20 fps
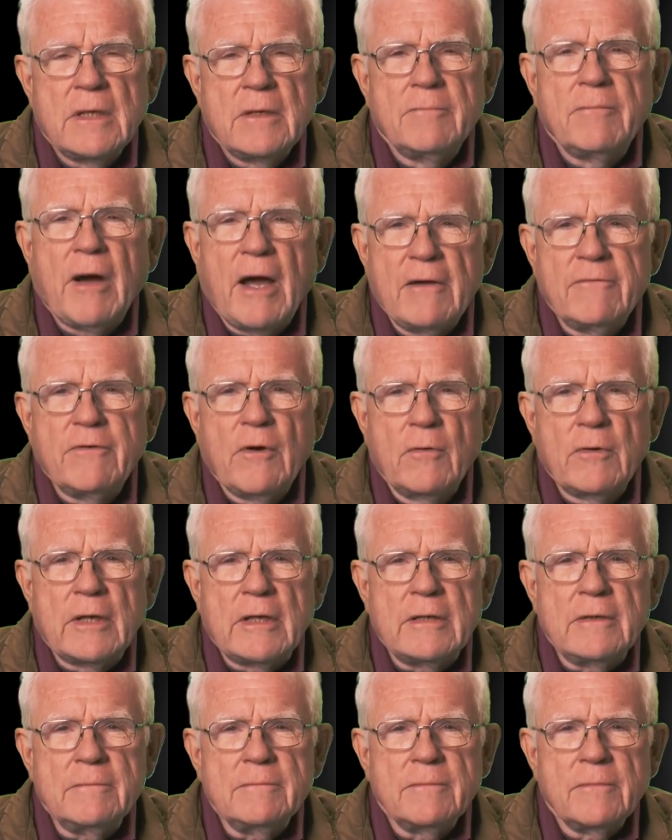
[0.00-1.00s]
By
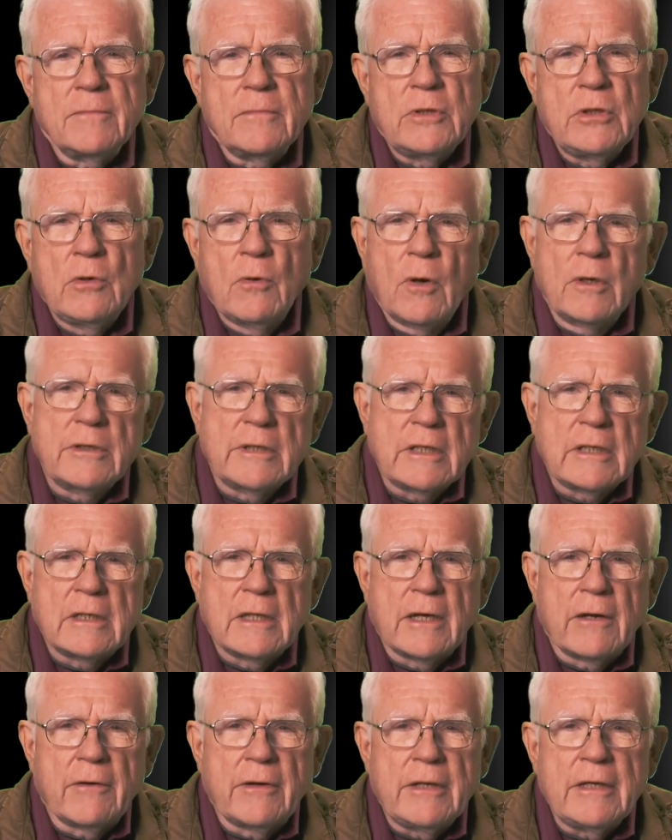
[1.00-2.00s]
voting, you are
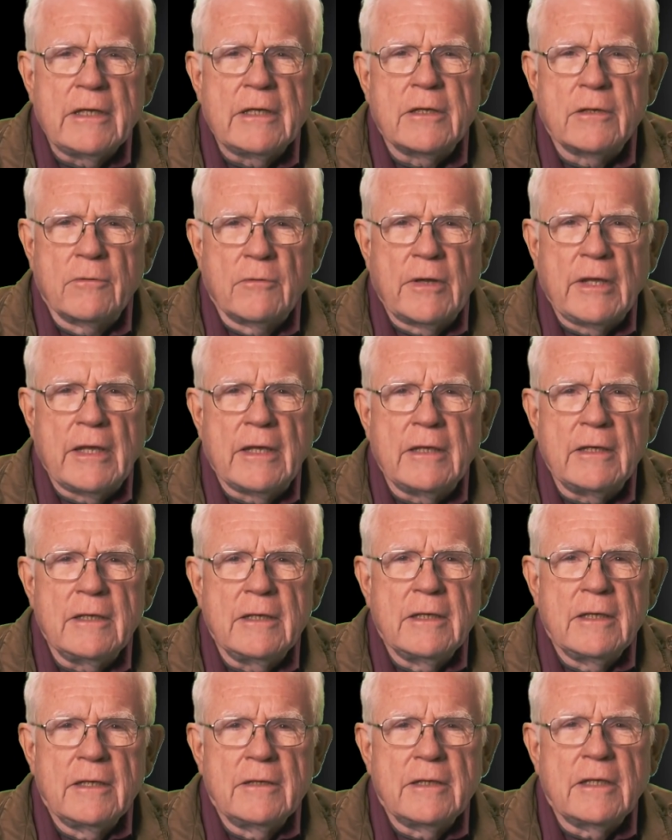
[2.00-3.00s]
declaring and agreeing
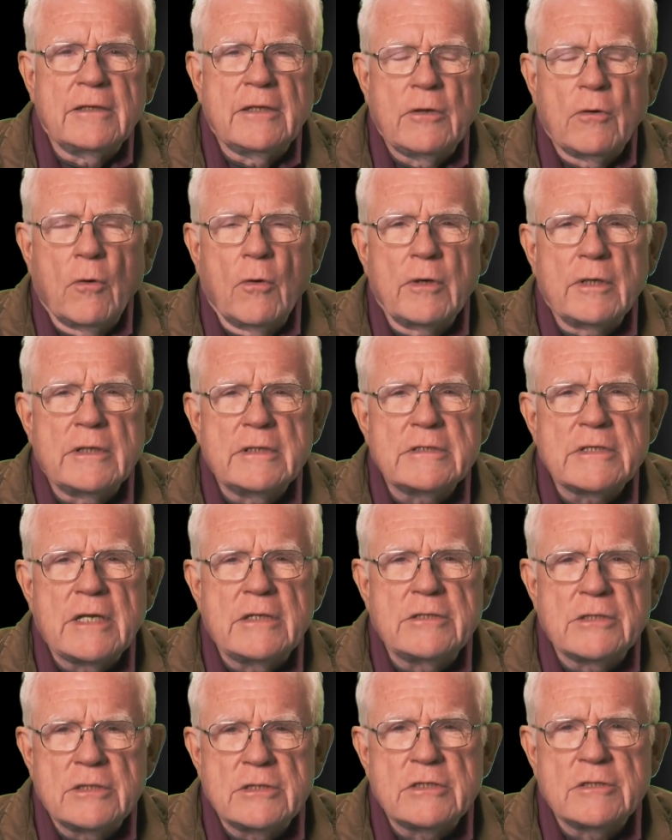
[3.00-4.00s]
that the
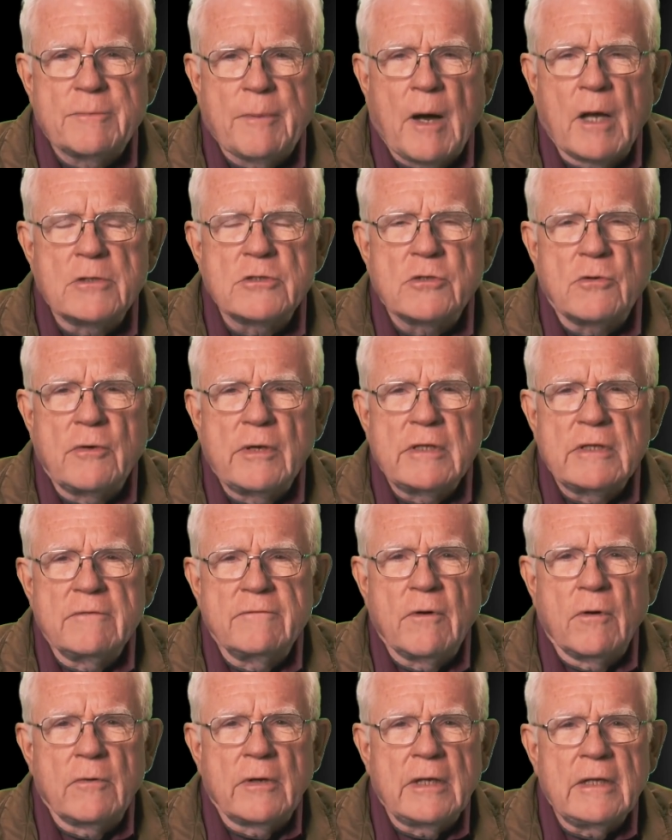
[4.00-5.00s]
organization sponsoring the
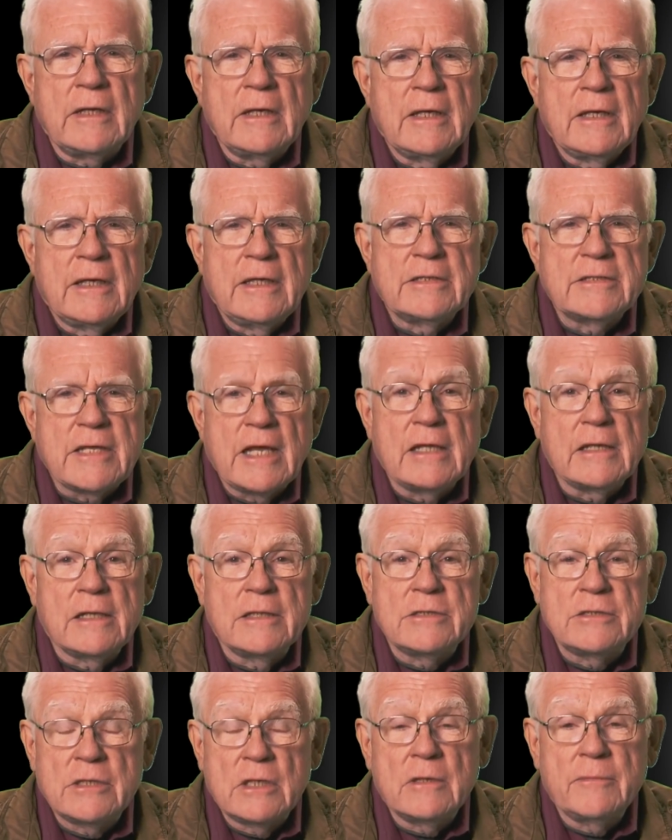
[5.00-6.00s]
voting is a
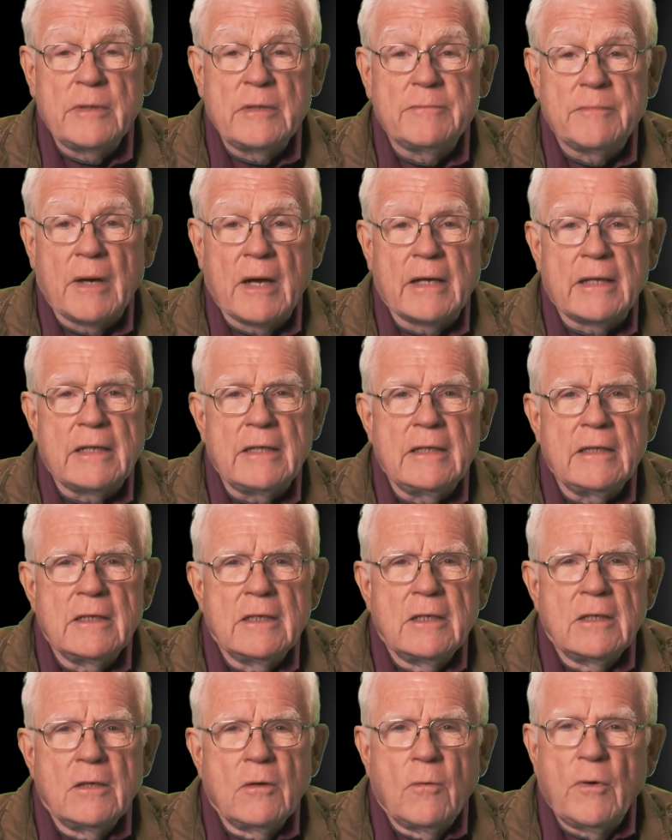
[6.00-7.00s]
legitimate body
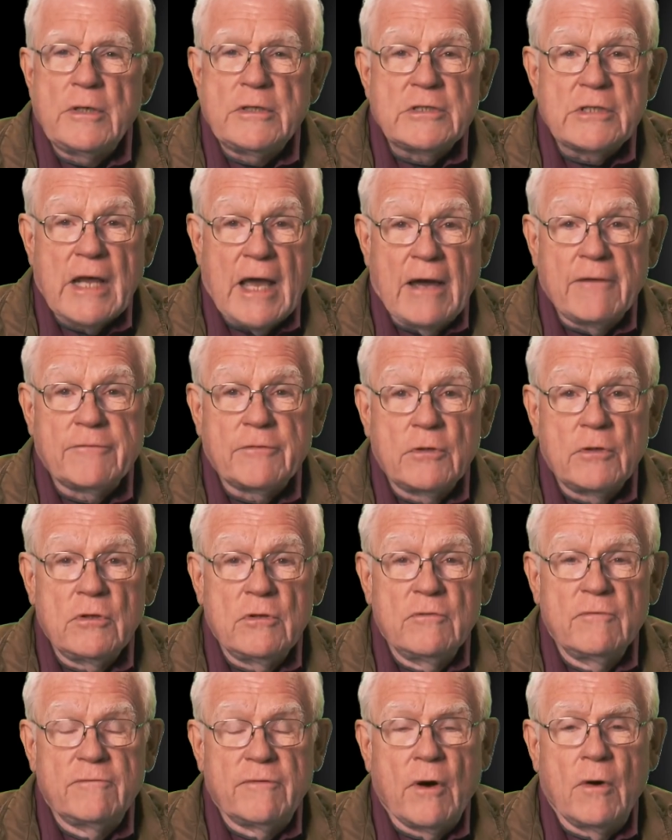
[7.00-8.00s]
which, after
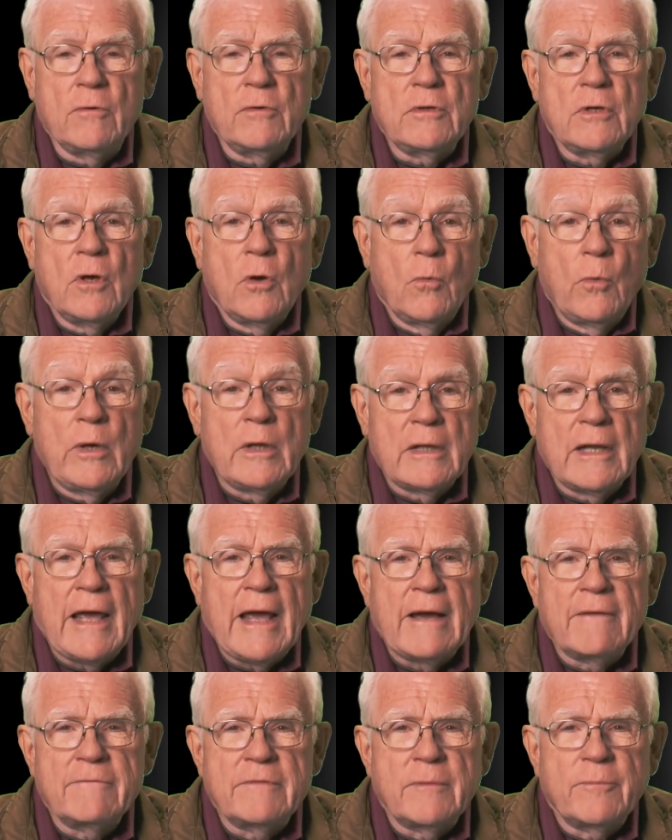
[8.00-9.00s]
you vote, will
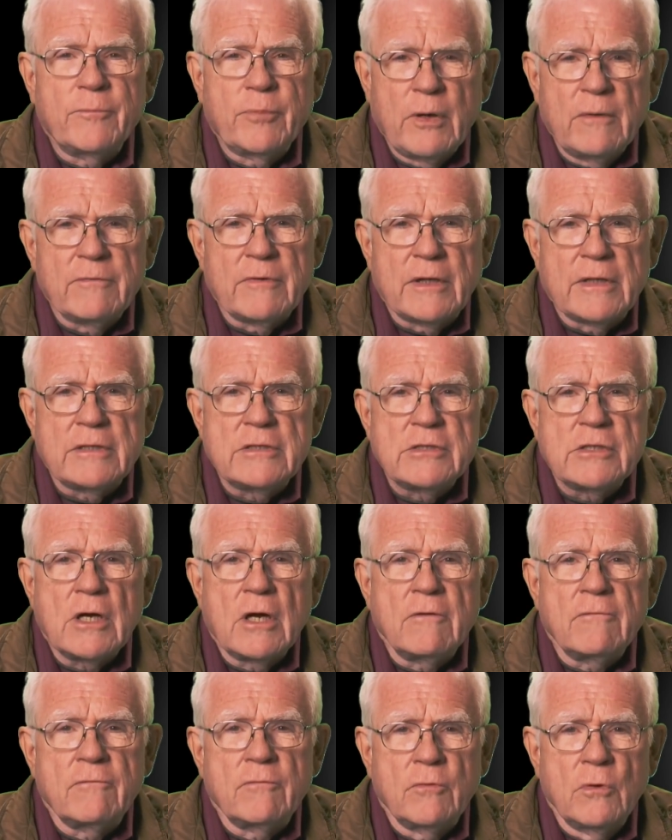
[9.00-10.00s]
have the privilege
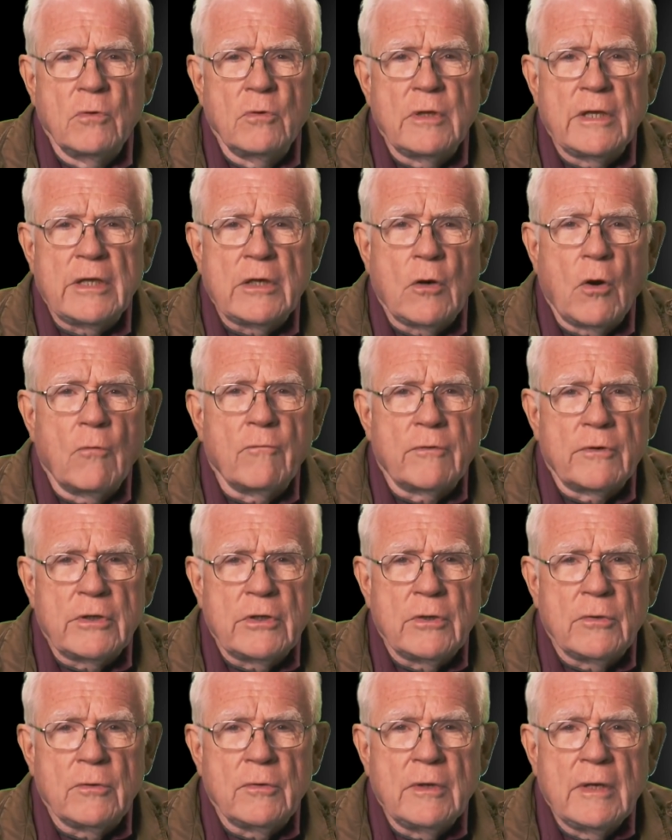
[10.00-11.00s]
of ruling over
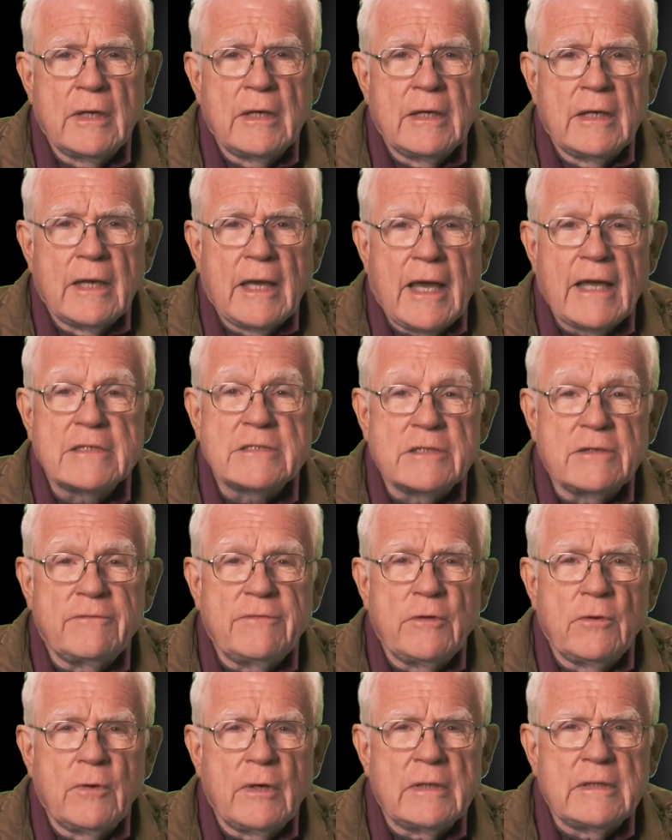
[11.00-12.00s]
you as
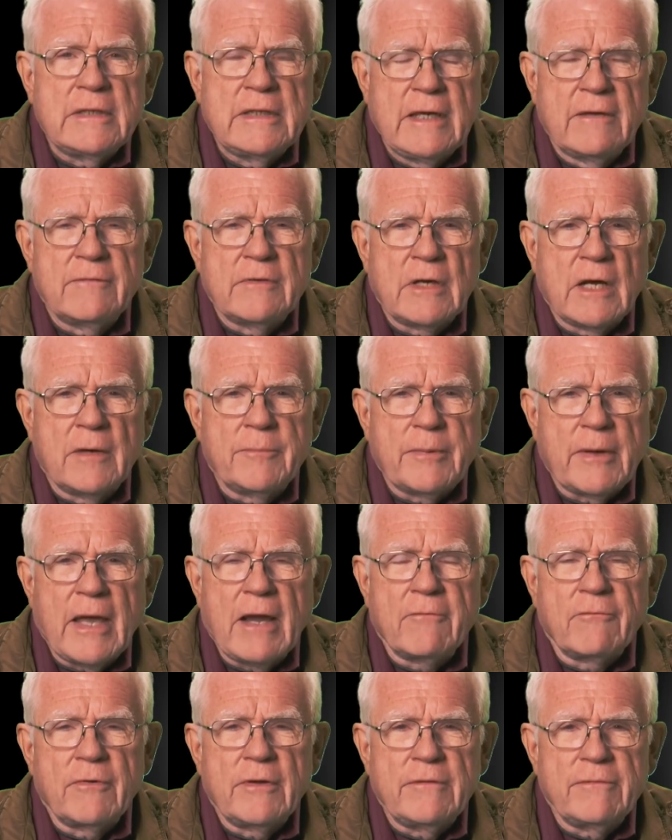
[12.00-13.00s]
if you had given up
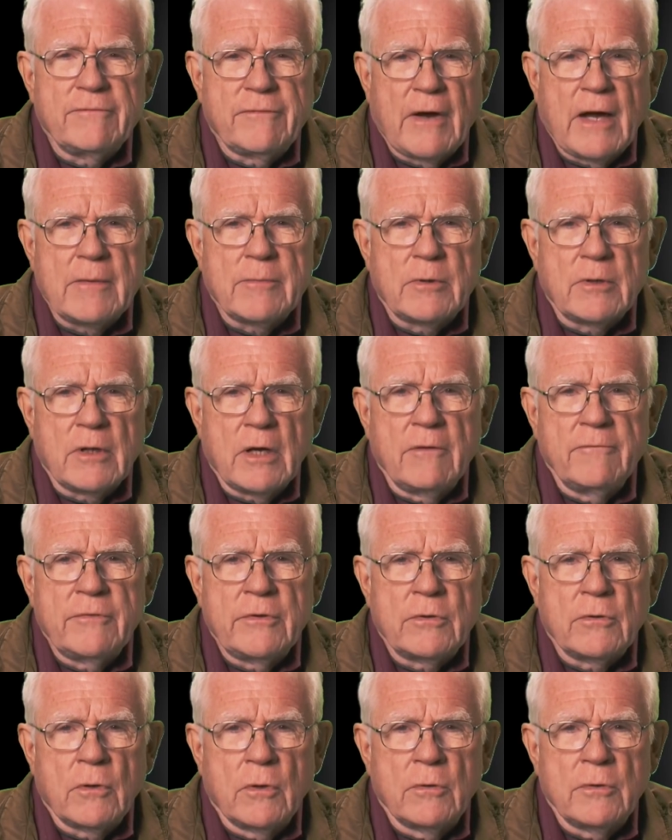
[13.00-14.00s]
every fiber of
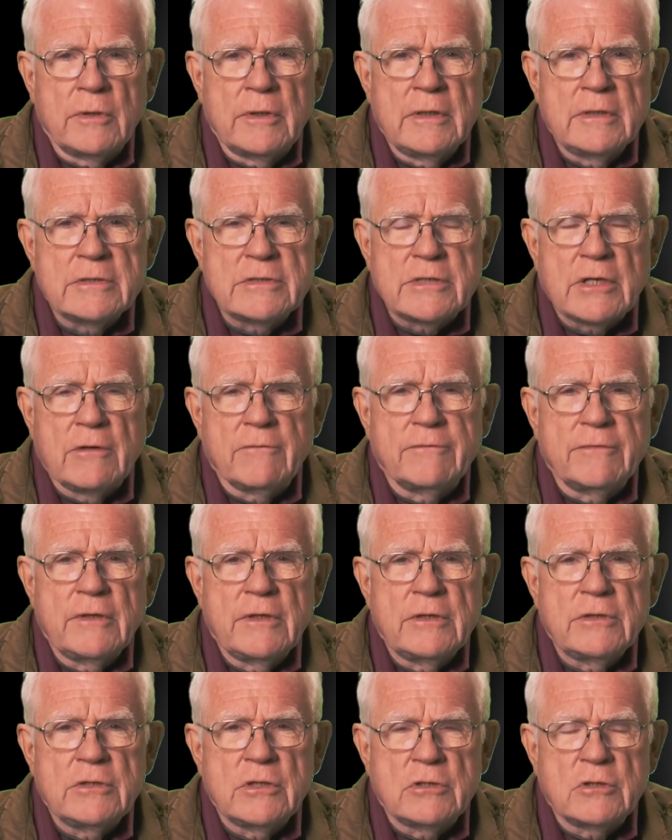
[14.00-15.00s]
your own
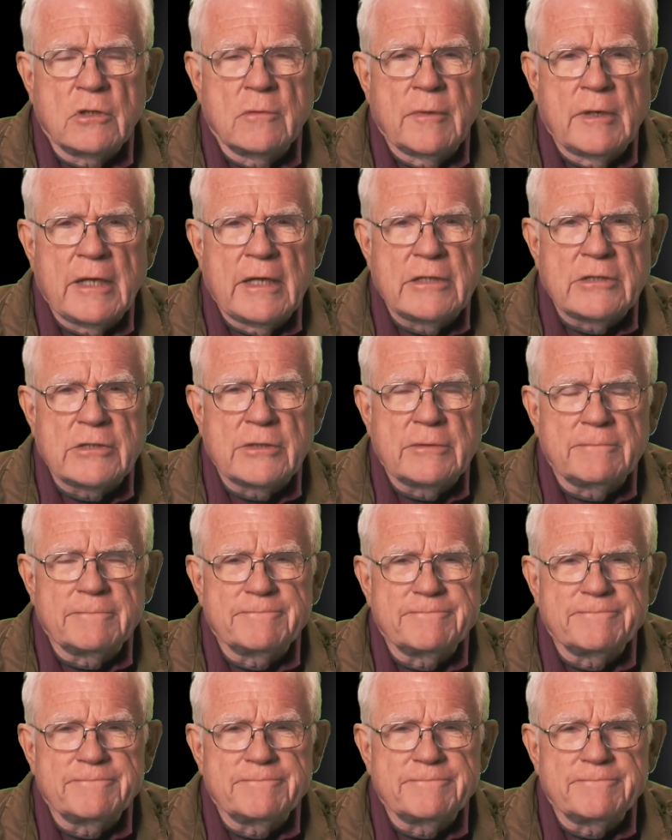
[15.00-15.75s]
self-determination.